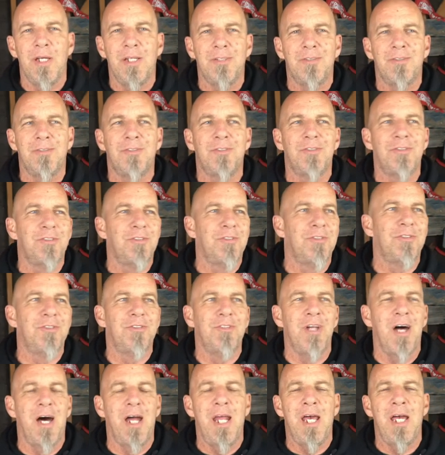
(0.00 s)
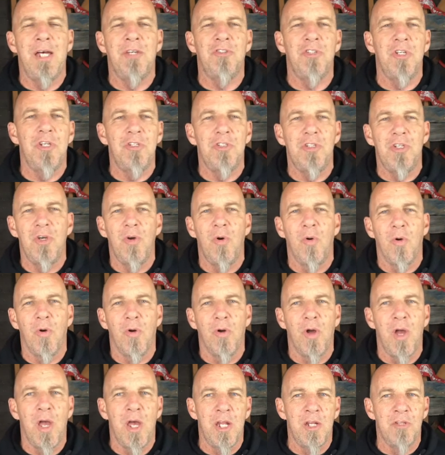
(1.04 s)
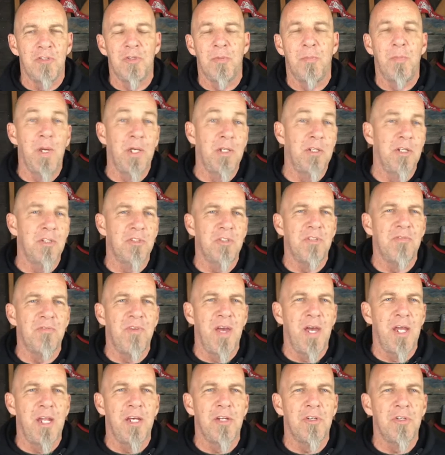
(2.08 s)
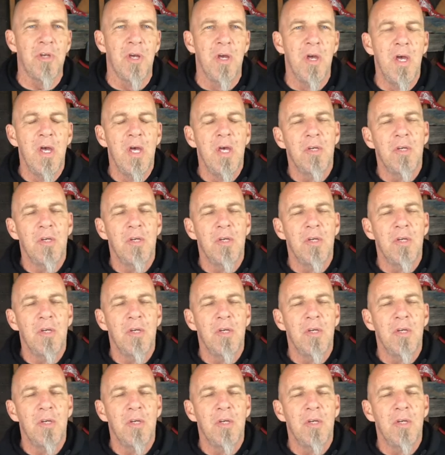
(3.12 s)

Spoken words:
it's not as easy, or it is a big disadvantage.